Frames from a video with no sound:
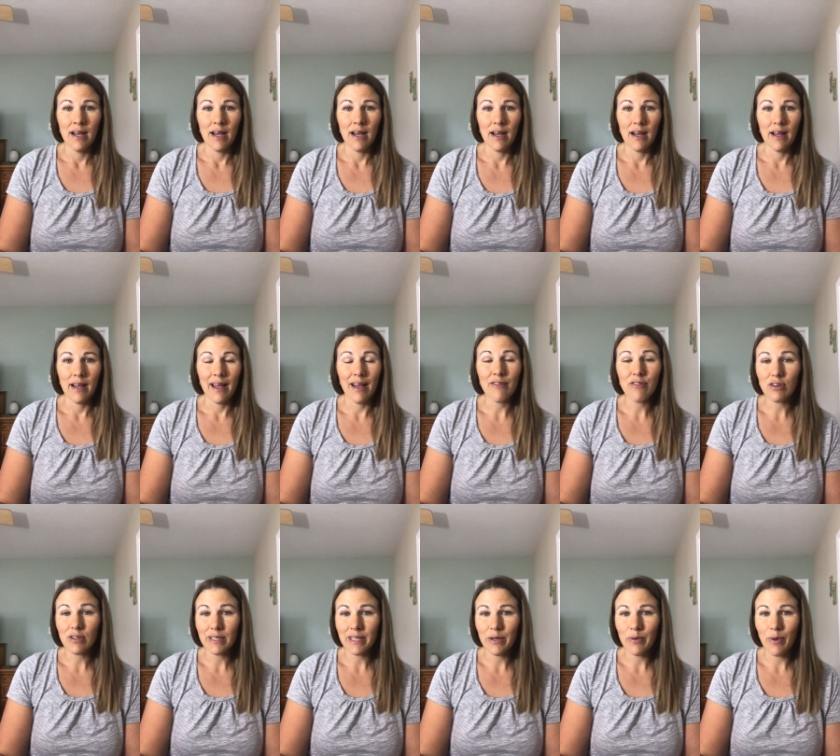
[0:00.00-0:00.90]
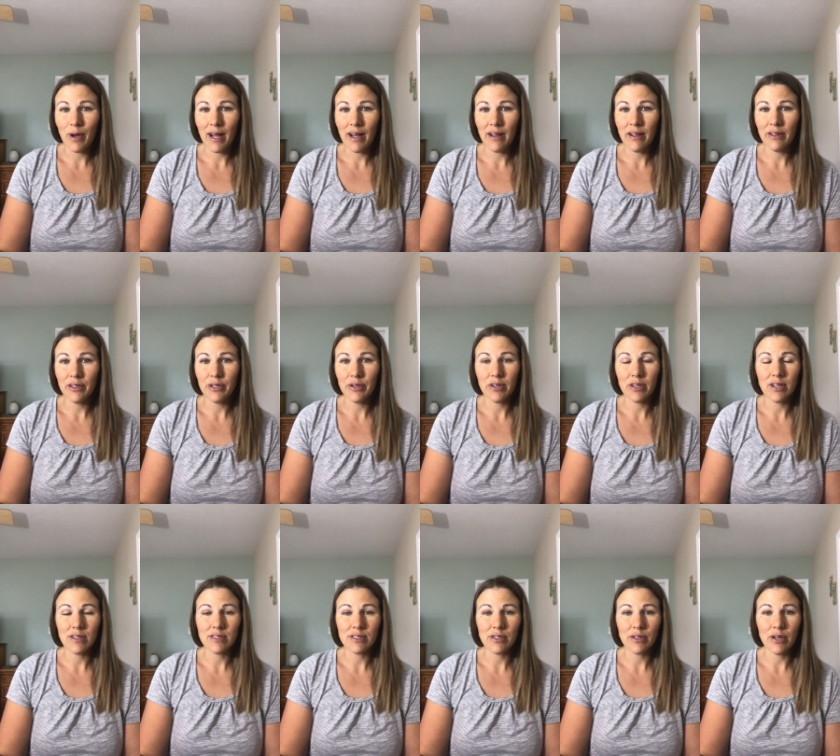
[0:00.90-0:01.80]
uh, Everlywell. You can
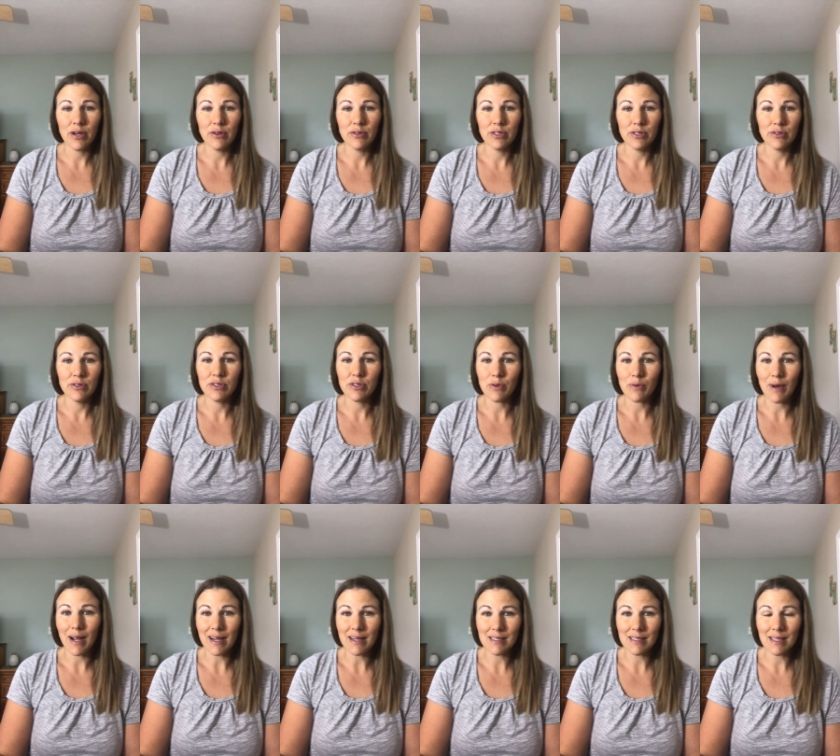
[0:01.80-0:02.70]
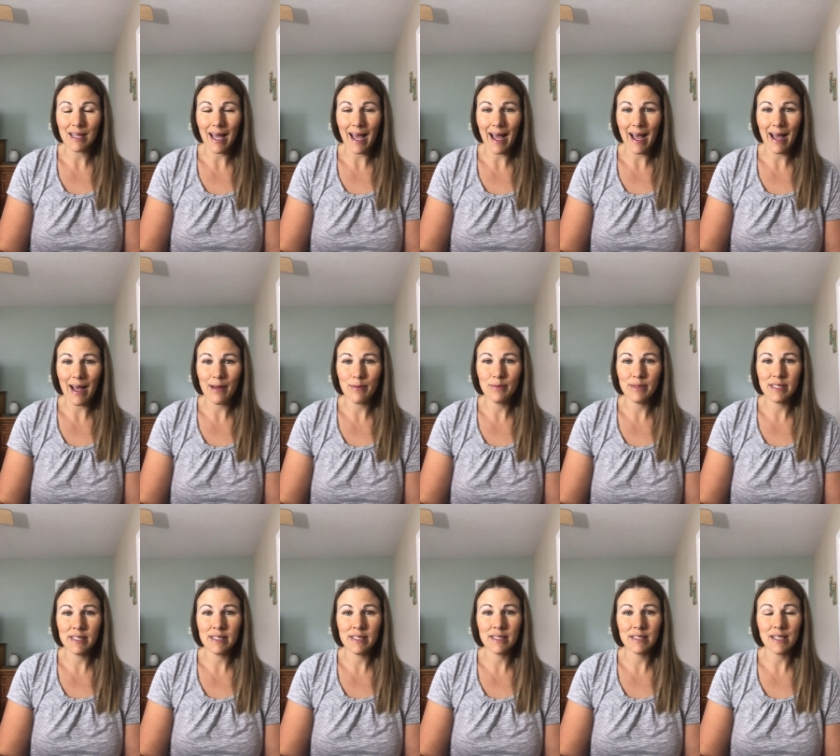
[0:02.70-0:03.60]
also go to
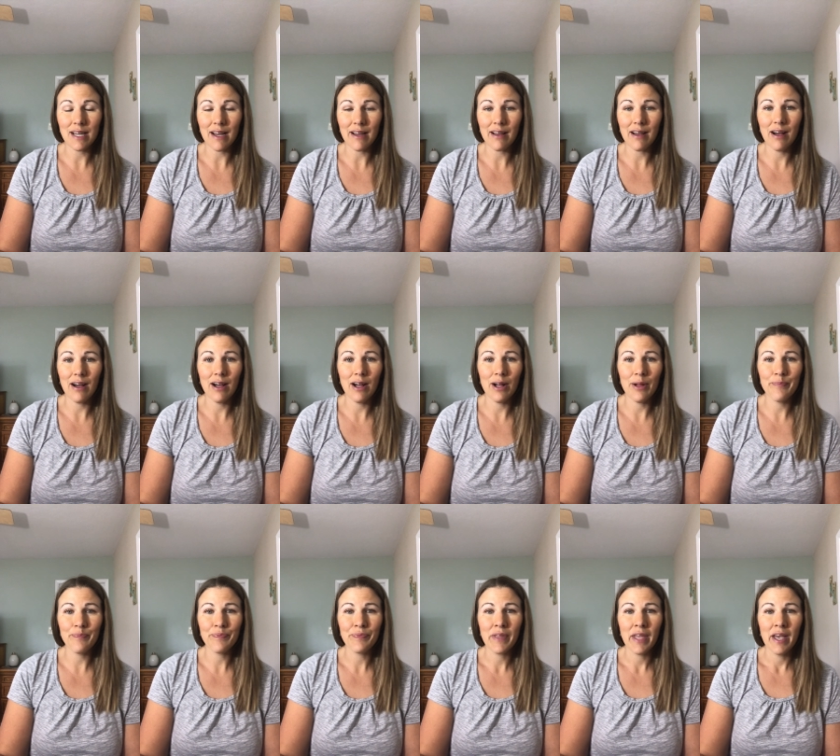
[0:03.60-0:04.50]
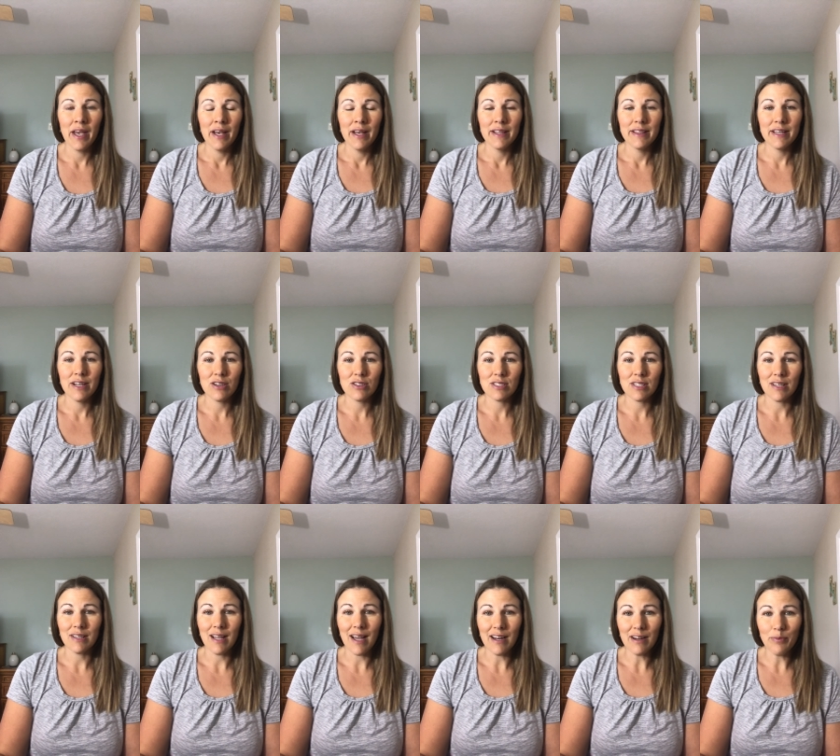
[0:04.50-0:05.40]
directlabs.com. There's a
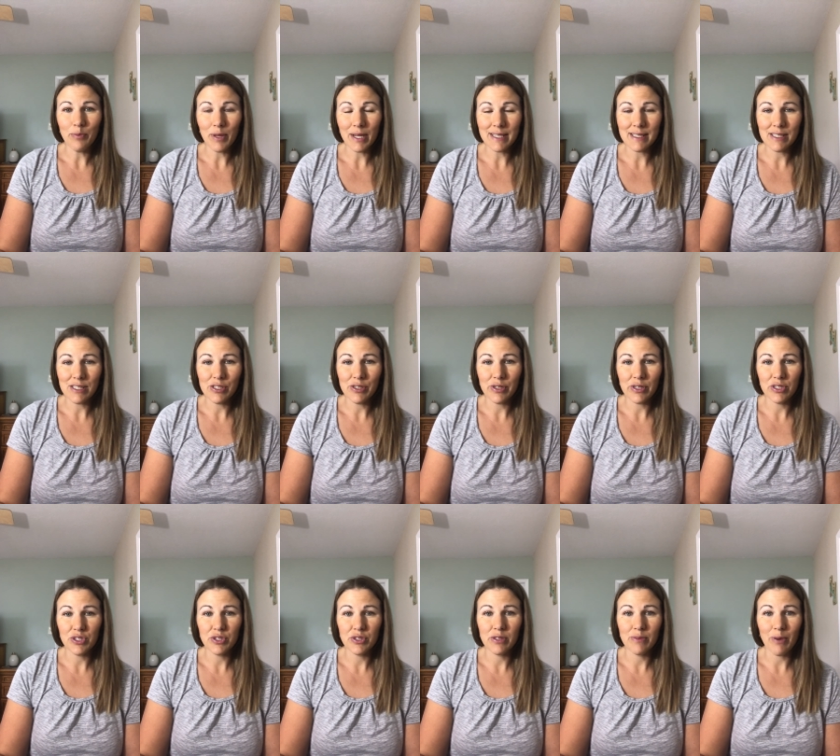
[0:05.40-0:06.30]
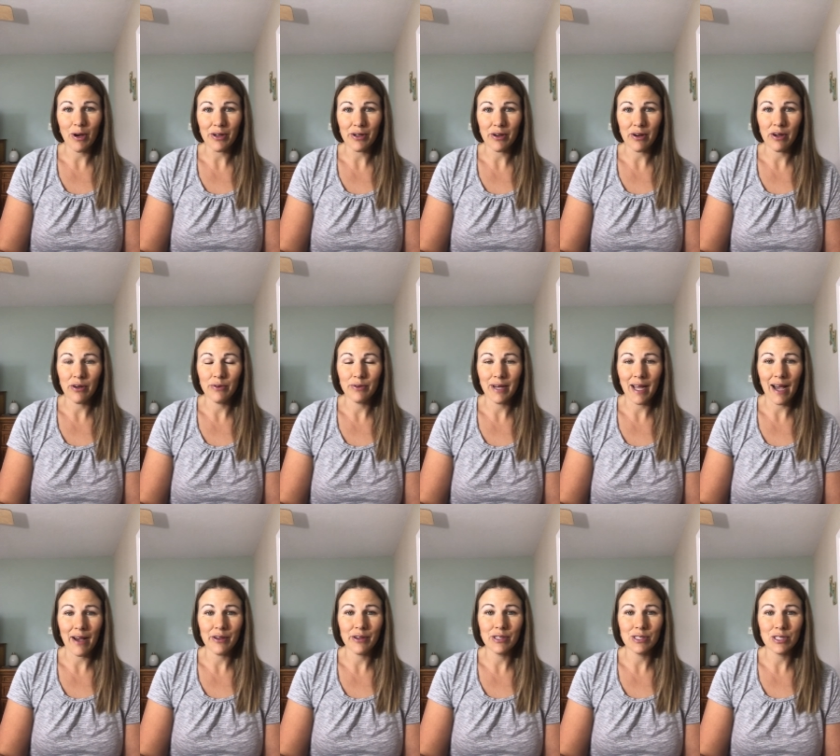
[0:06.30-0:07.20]
lot of places you can do them on your own
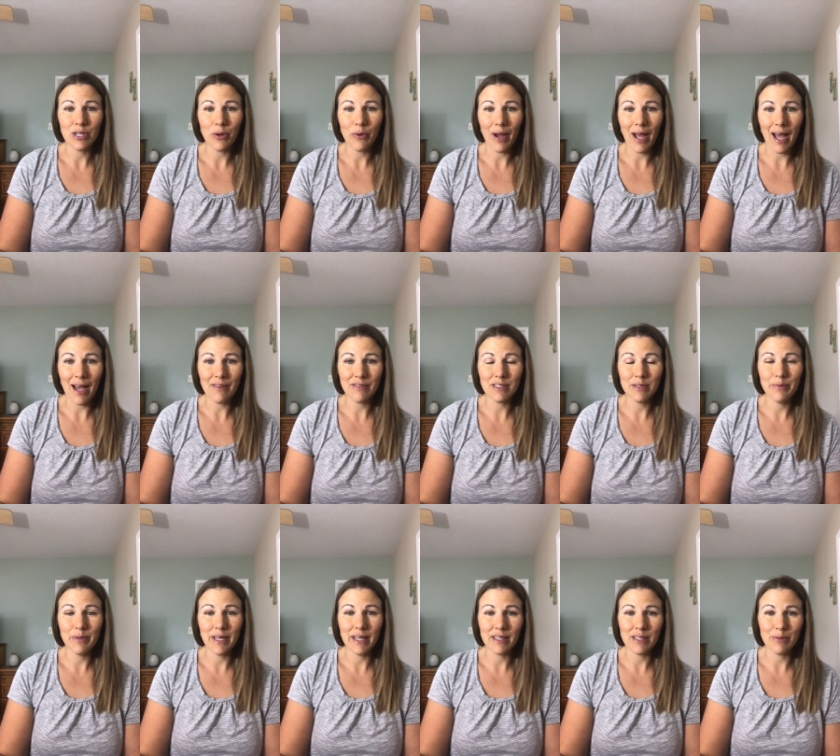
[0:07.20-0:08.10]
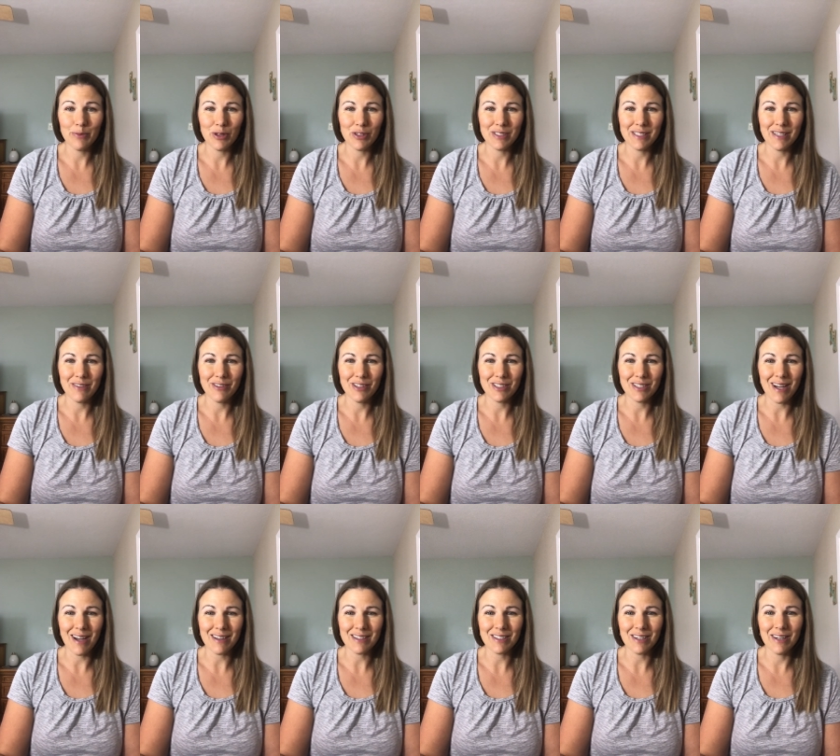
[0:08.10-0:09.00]
now. You don't have to be at the mercy of your
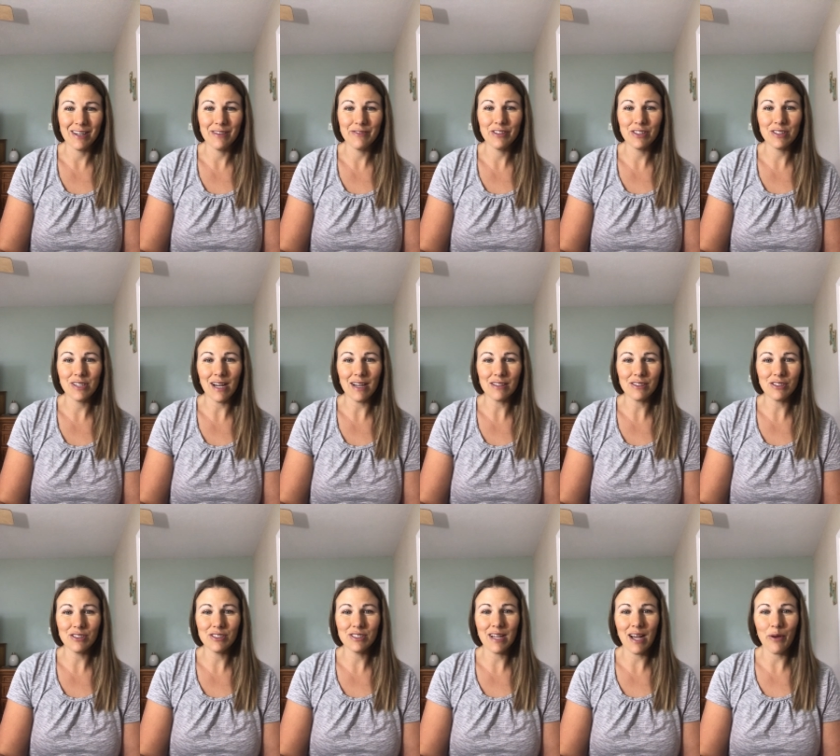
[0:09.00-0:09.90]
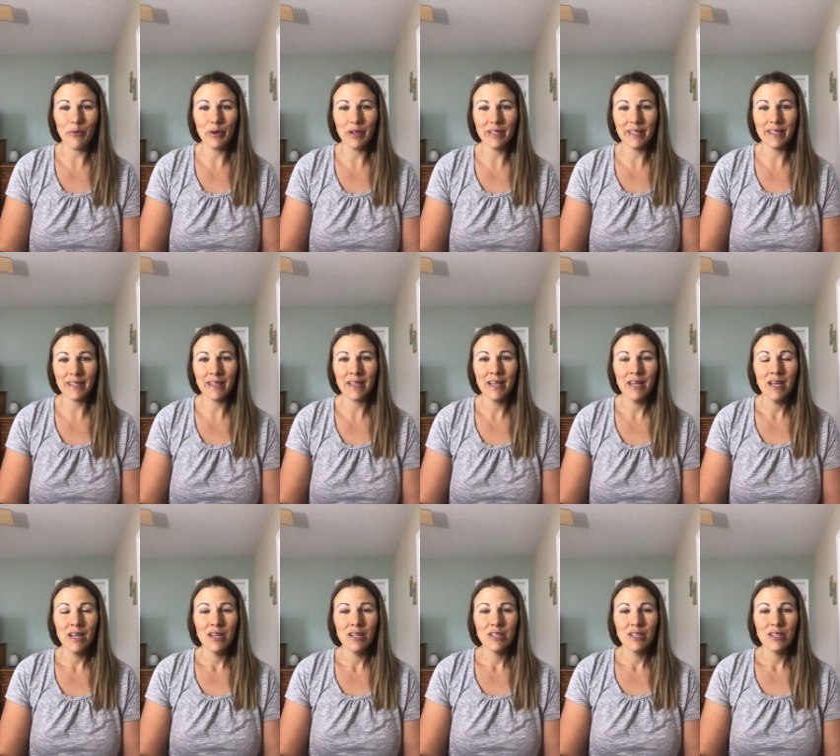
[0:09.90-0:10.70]
doctor. And if your doctor is not willing